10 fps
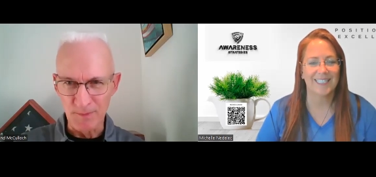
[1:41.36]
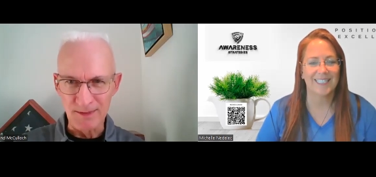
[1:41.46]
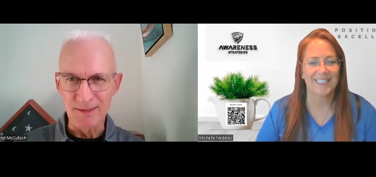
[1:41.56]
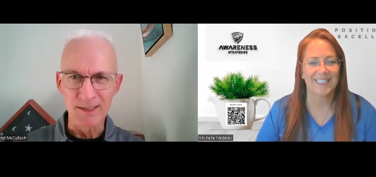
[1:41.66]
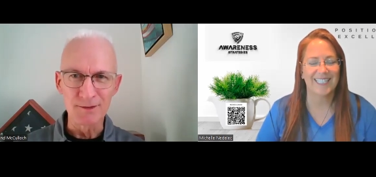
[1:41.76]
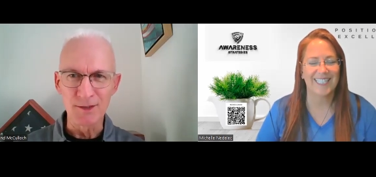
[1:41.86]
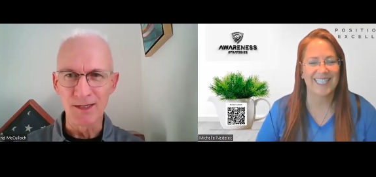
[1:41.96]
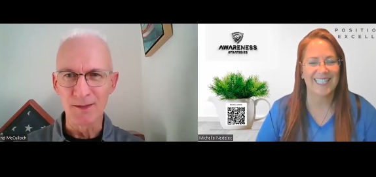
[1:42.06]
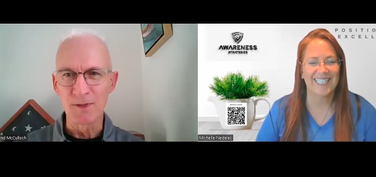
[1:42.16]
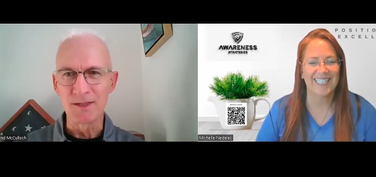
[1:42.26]
Speaker 1: my day
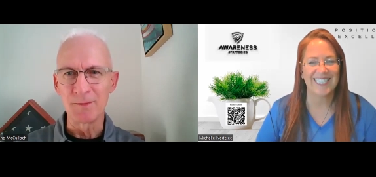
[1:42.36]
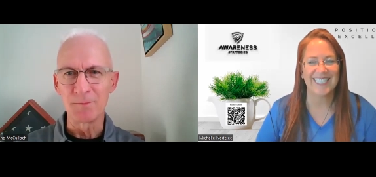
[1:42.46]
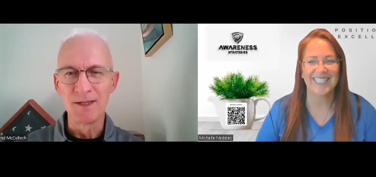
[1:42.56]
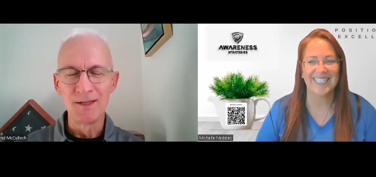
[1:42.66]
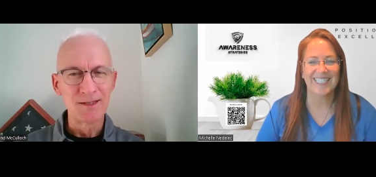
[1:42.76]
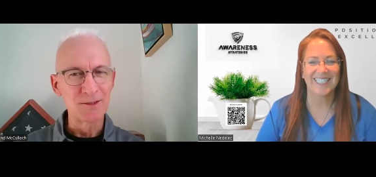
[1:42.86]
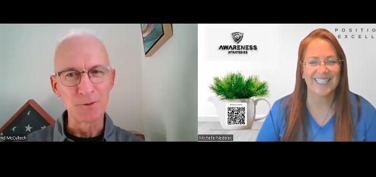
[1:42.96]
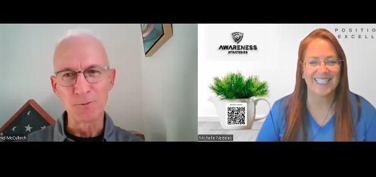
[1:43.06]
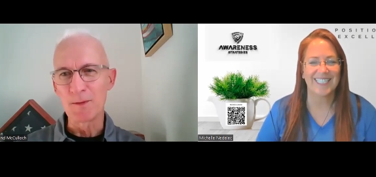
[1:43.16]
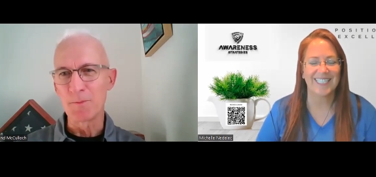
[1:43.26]
job, and I'm
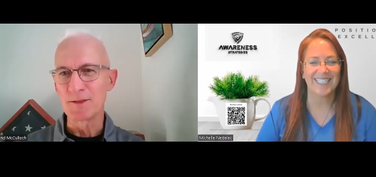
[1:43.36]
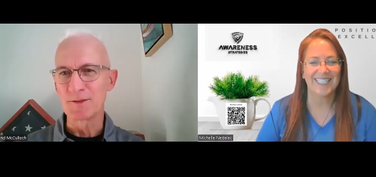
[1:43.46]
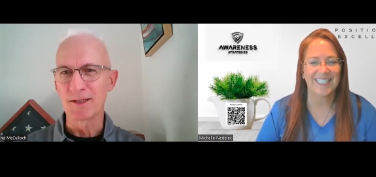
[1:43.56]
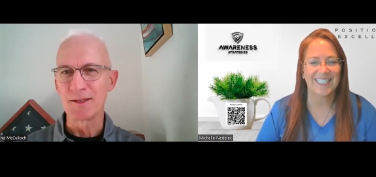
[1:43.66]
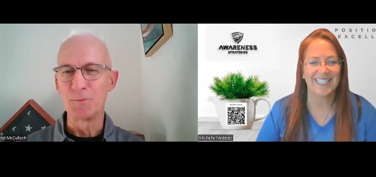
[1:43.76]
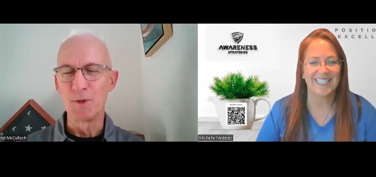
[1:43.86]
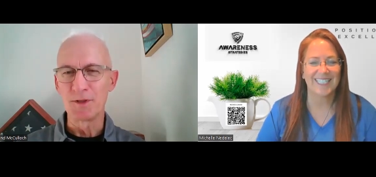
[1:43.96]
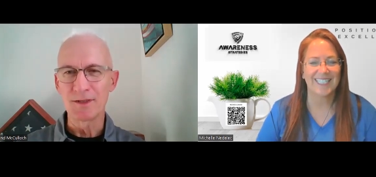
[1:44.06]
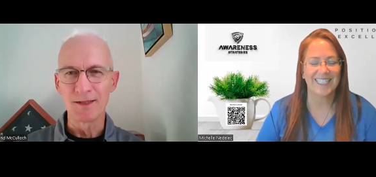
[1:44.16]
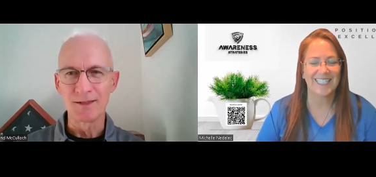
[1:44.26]
gonna write my second
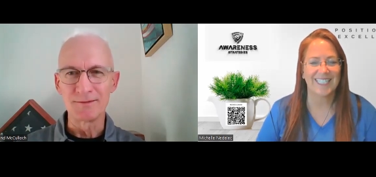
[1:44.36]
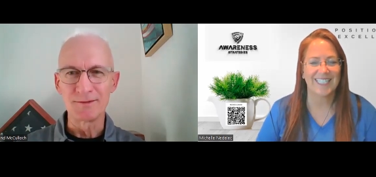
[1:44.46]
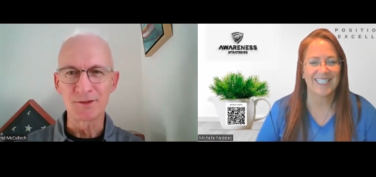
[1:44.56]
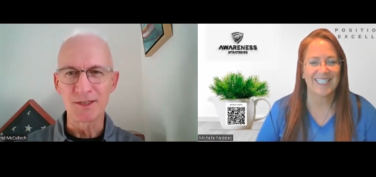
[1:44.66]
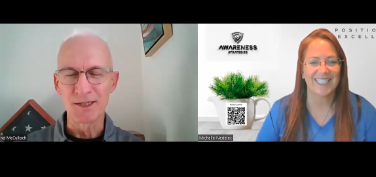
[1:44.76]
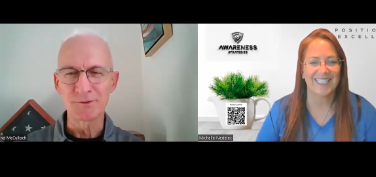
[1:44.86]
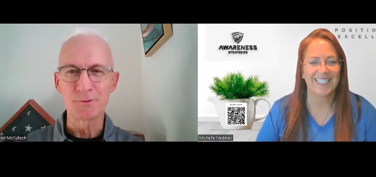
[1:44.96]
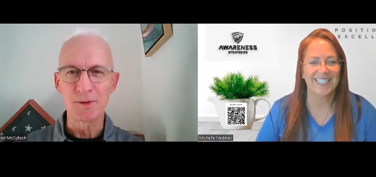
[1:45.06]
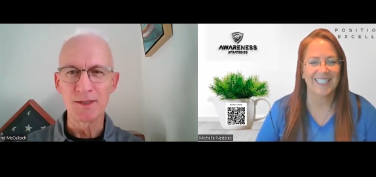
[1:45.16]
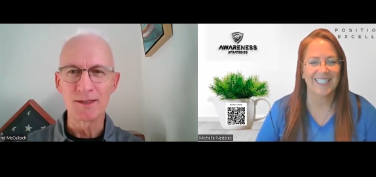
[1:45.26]
book and just
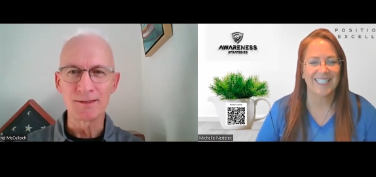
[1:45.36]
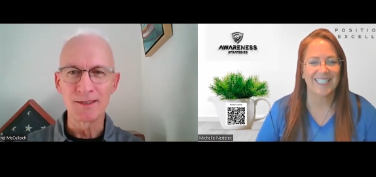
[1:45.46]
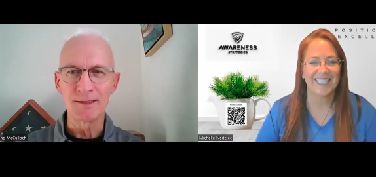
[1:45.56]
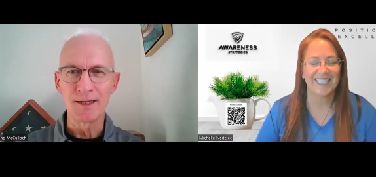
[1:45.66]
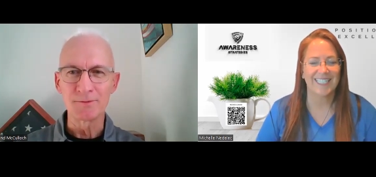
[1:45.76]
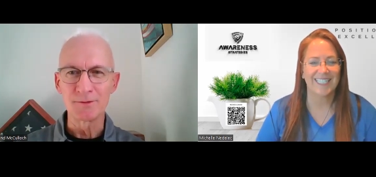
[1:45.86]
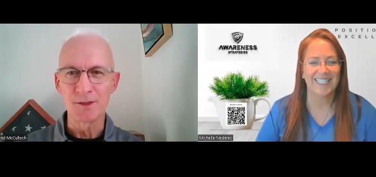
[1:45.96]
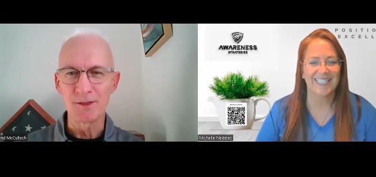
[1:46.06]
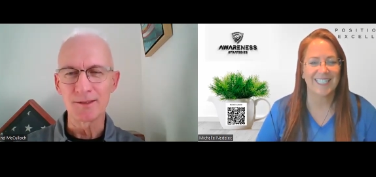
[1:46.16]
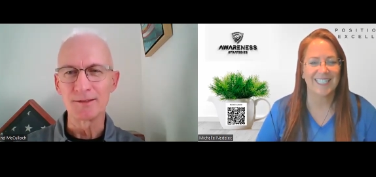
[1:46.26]
concentrate on getting out and
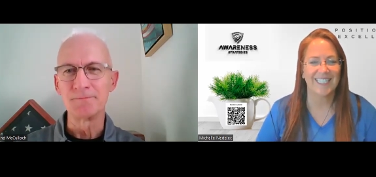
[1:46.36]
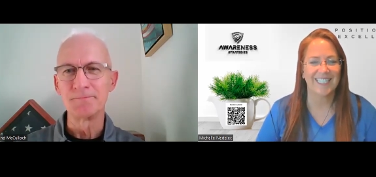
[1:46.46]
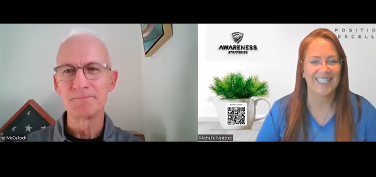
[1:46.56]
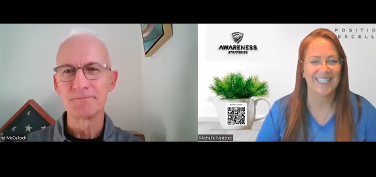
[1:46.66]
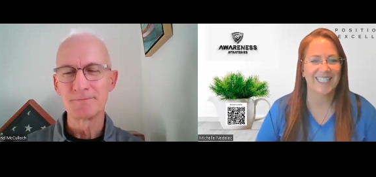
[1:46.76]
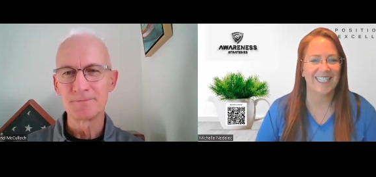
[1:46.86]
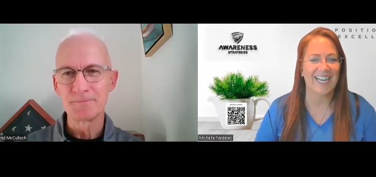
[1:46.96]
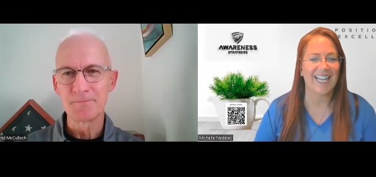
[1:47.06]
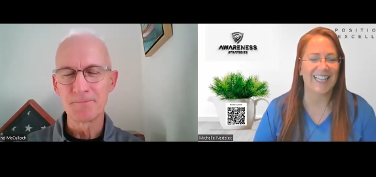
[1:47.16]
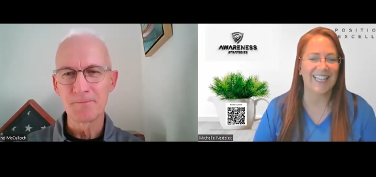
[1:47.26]
talking.
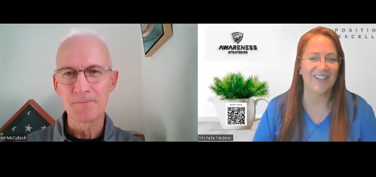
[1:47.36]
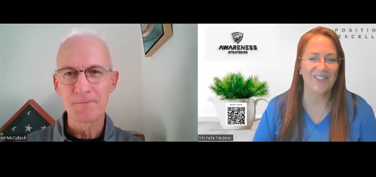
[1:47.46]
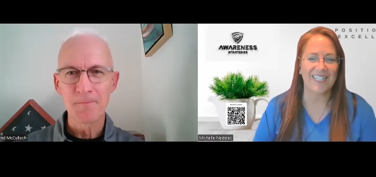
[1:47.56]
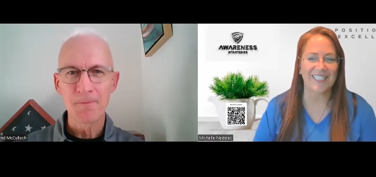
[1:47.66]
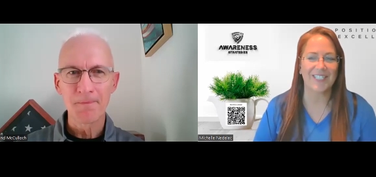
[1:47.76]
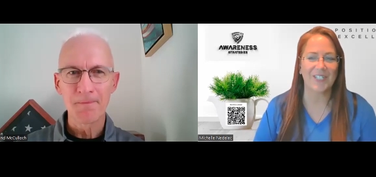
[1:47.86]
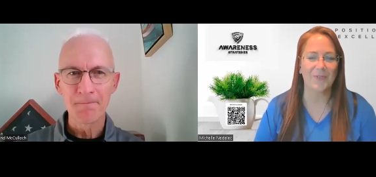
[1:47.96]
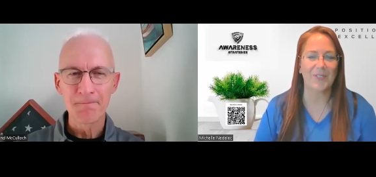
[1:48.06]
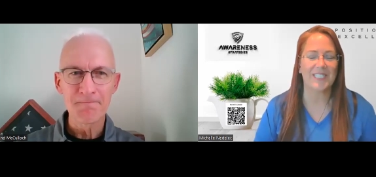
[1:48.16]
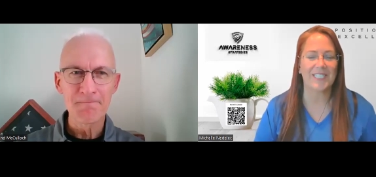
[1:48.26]
Speaker 2: I love it.
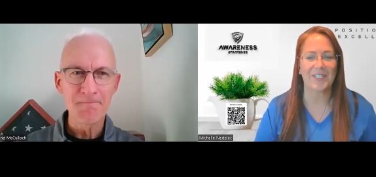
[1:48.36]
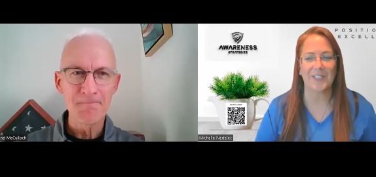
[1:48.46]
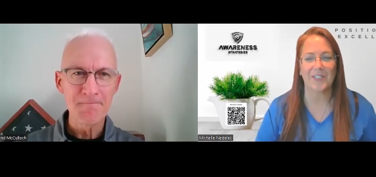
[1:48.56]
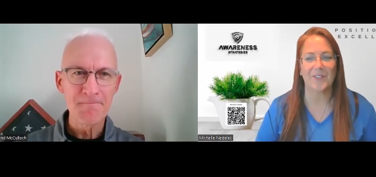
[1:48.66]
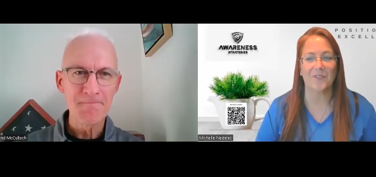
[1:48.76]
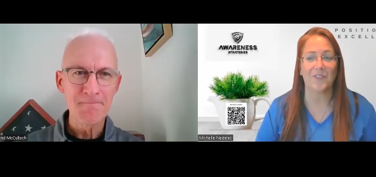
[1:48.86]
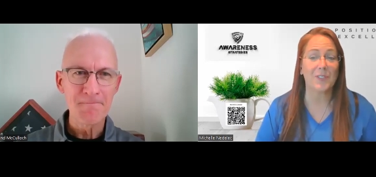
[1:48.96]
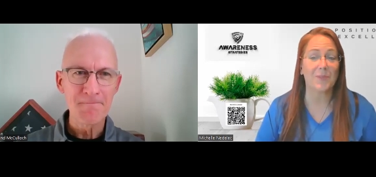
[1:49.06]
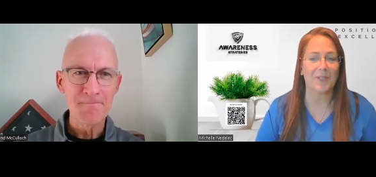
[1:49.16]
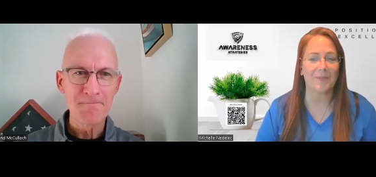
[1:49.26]
So what's your
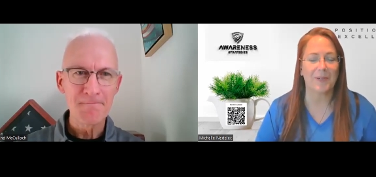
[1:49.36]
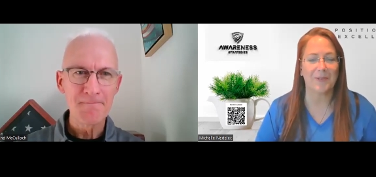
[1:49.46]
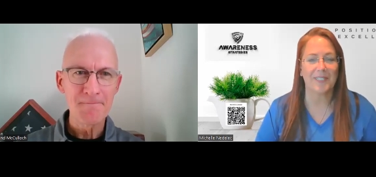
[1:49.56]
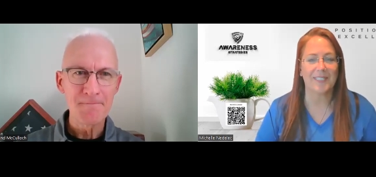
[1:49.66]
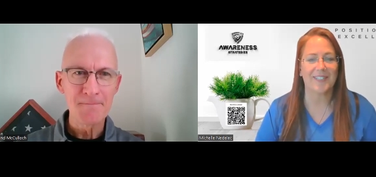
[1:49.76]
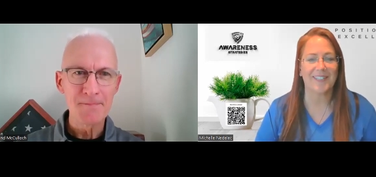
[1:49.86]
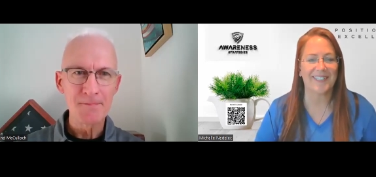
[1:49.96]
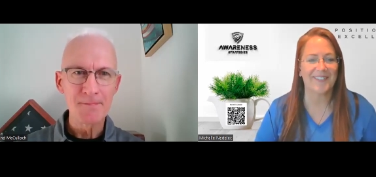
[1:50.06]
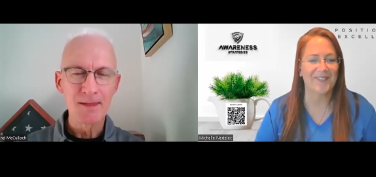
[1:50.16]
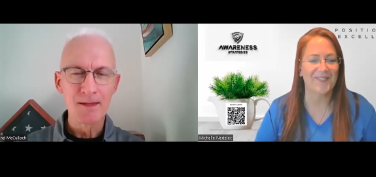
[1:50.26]
first book about? Let's
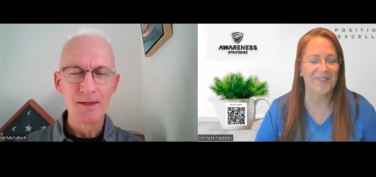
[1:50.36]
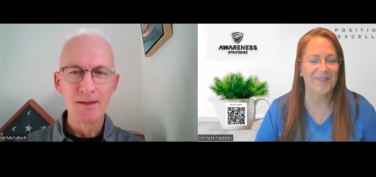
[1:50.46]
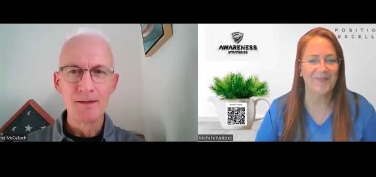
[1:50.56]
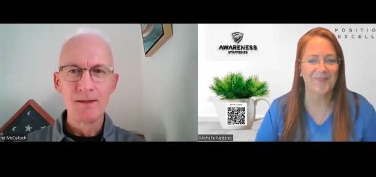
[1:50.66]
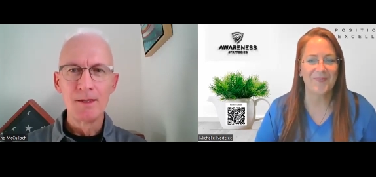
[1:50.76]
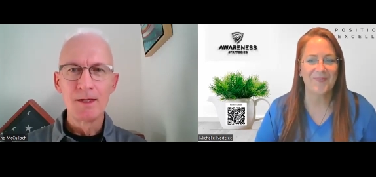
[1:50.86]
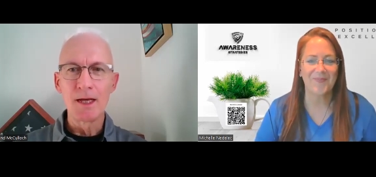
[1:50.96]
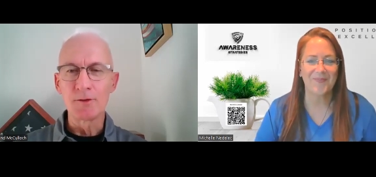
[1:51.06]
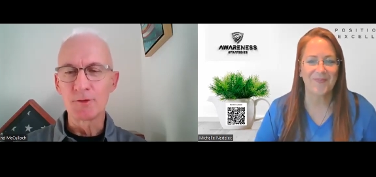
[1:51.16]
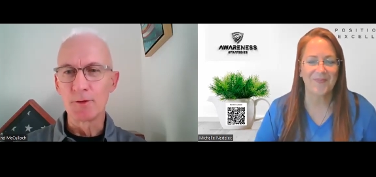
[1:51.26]
start there.
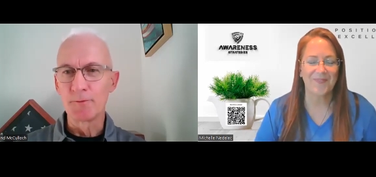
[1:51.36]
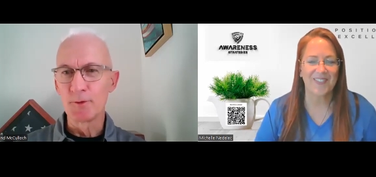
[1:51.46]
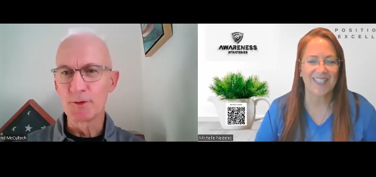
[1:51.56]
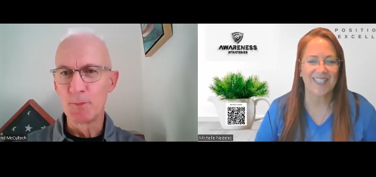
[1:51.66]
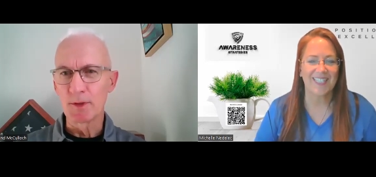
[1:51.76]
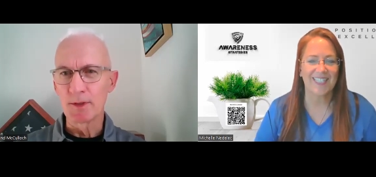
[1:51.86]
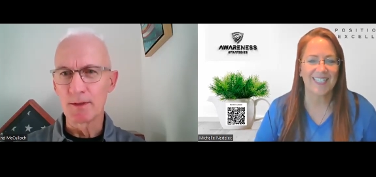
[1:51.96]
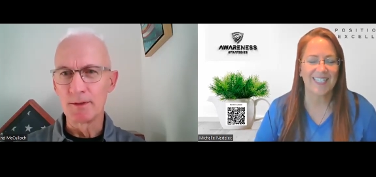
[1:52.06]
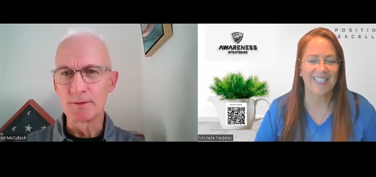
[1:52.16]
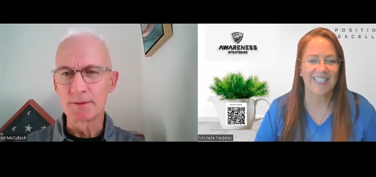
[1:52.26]
Speaker 1: Yeah. So the first book
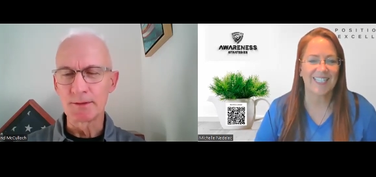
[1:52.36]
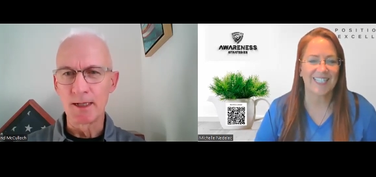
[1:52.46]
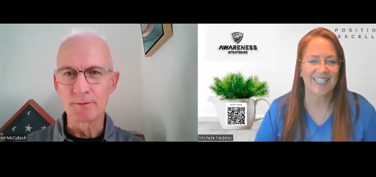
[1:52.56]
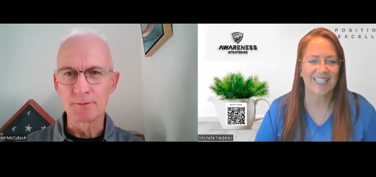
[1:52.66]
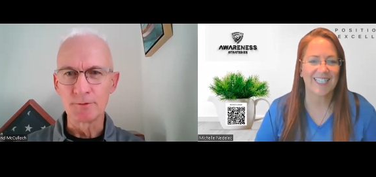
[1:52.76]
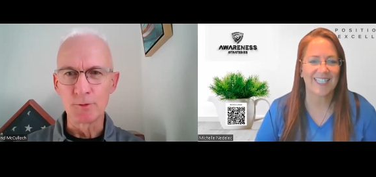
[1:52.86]
is titled